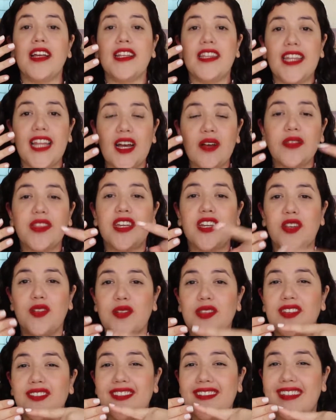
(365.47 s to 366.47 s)
Now they
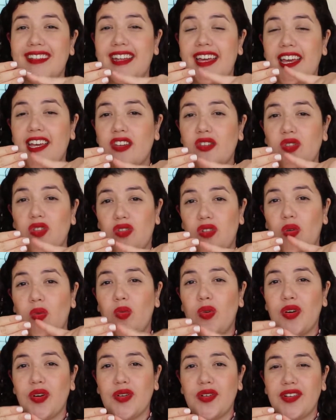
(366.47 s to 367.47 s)
know there's an extra
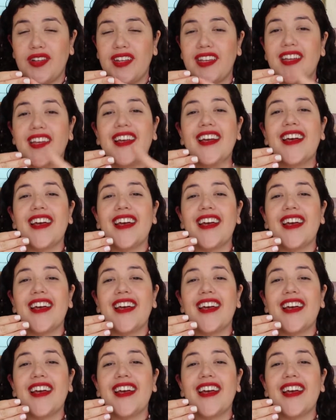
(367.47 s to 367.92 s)
word,